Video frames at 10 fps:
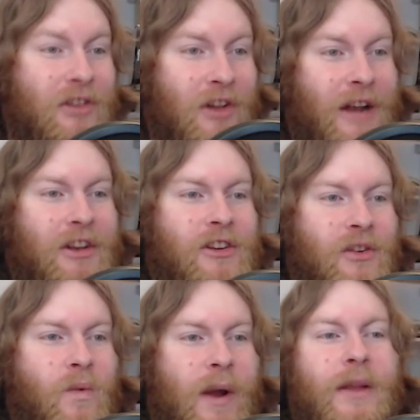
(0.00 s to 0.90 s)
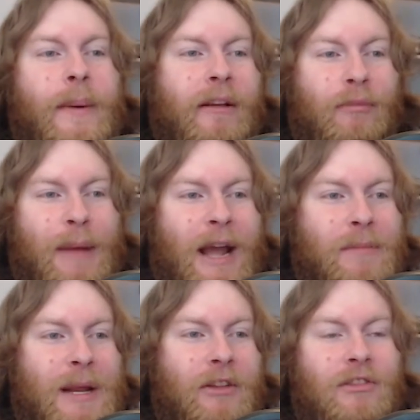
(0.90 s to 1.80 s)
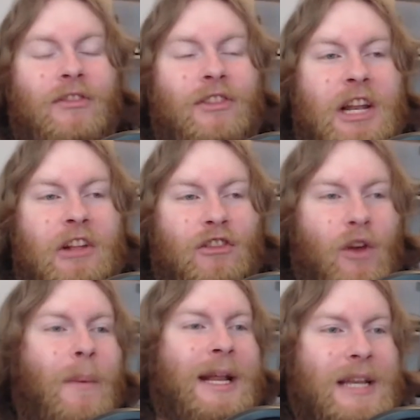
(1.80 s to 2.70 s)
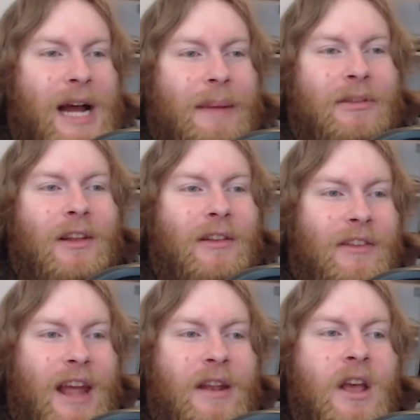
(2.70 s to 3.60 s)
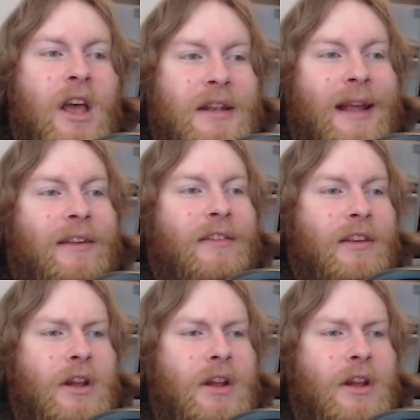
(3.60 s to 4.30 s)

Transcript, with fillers: not to do what you expect because you've seen it so many times and instead takes takes,